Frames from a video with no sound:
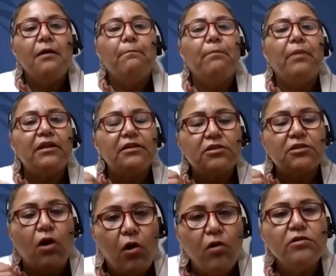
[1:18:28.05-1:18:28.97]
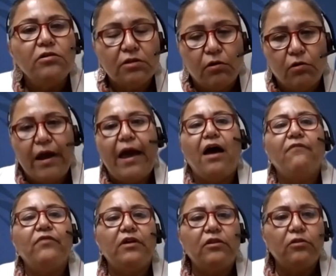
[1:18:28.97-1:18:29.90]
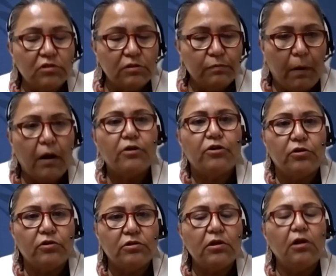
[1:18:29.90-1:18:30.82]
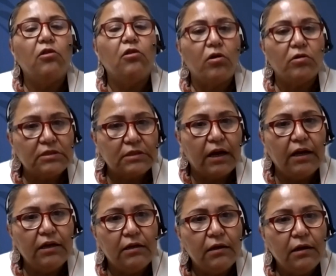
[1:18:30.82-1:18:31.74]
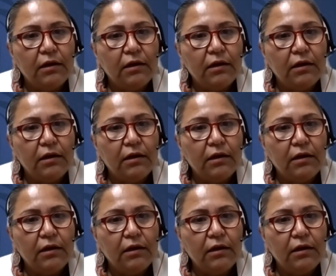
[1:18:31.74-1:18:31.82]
but it's also having those partners alongside